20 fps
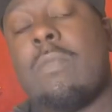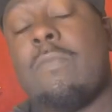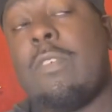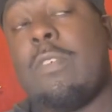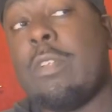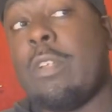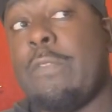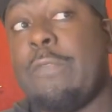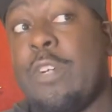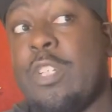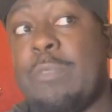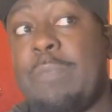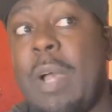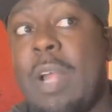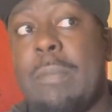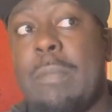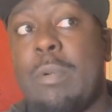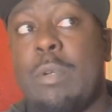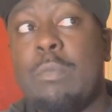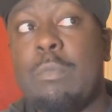For the first
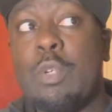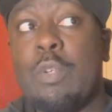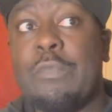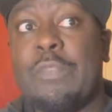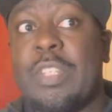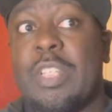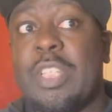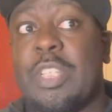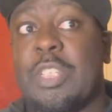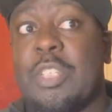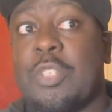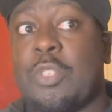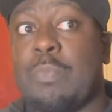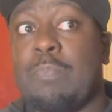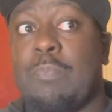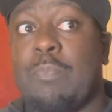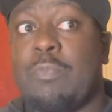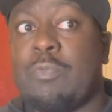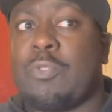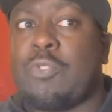Spider-Man movie, this
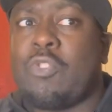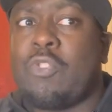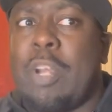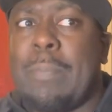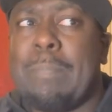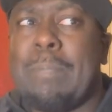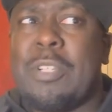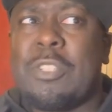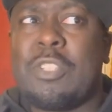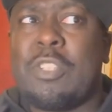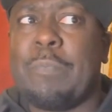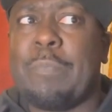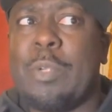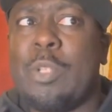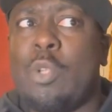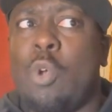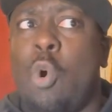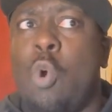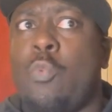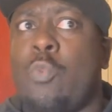script must have
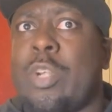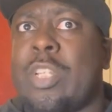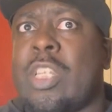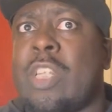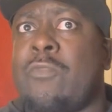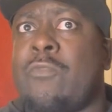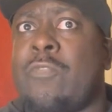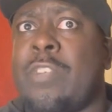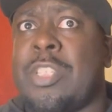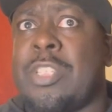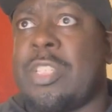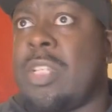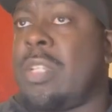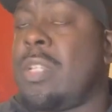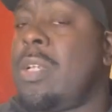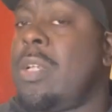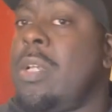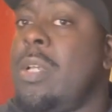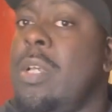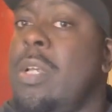been already written,
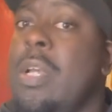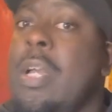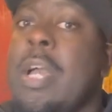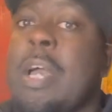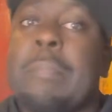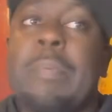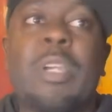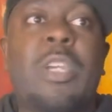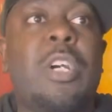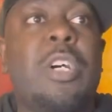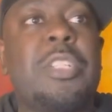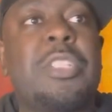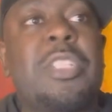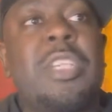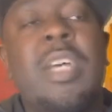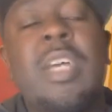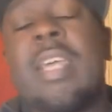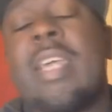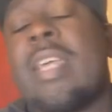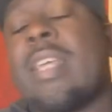because
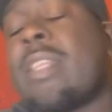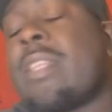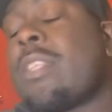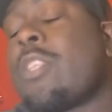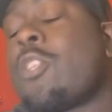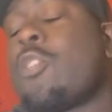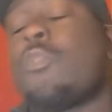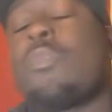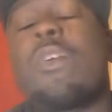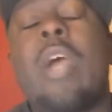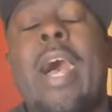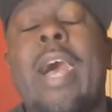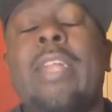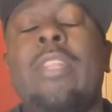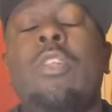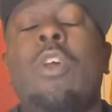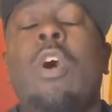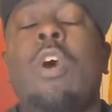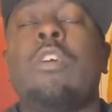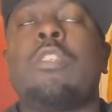you
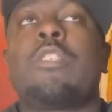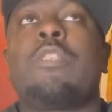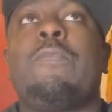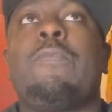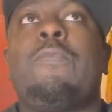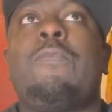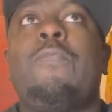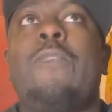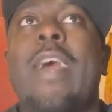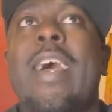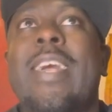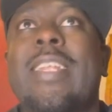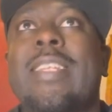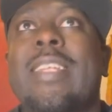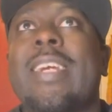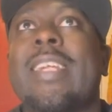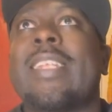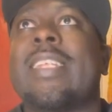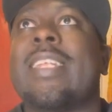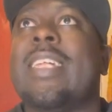cannot
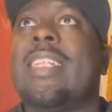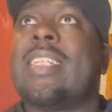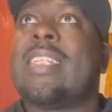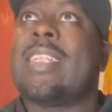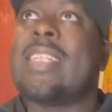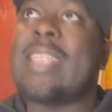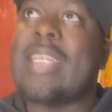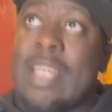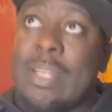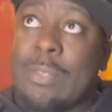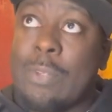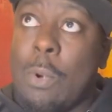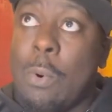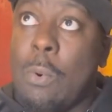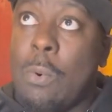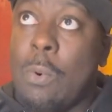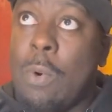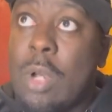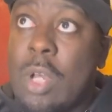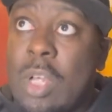thread the
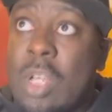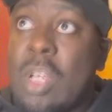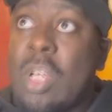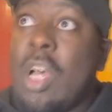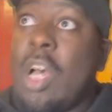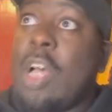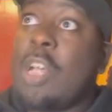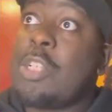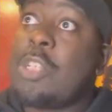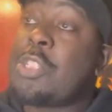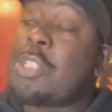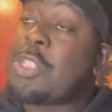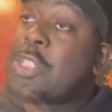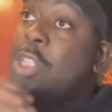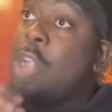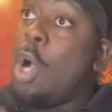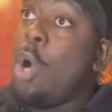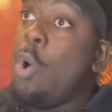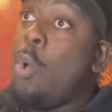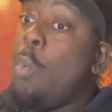needle
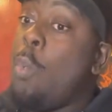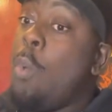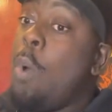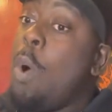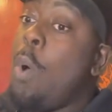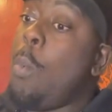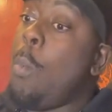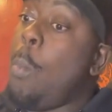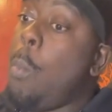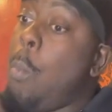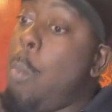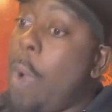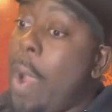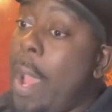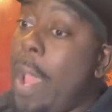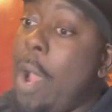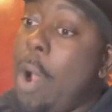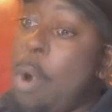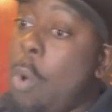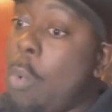so
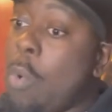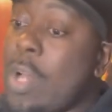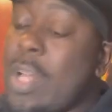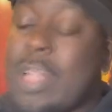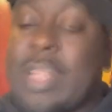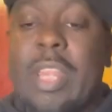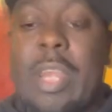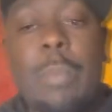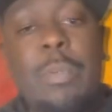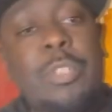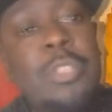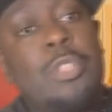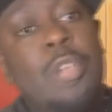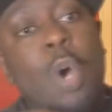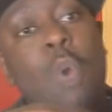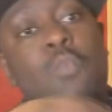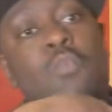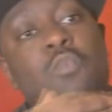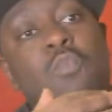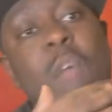well. There was
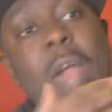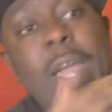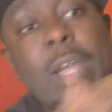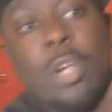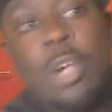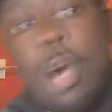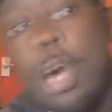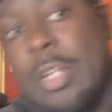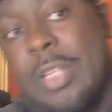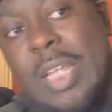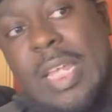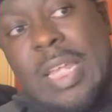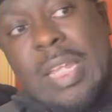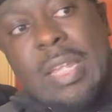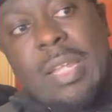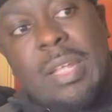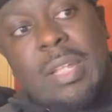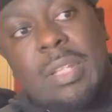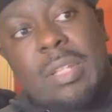no retconning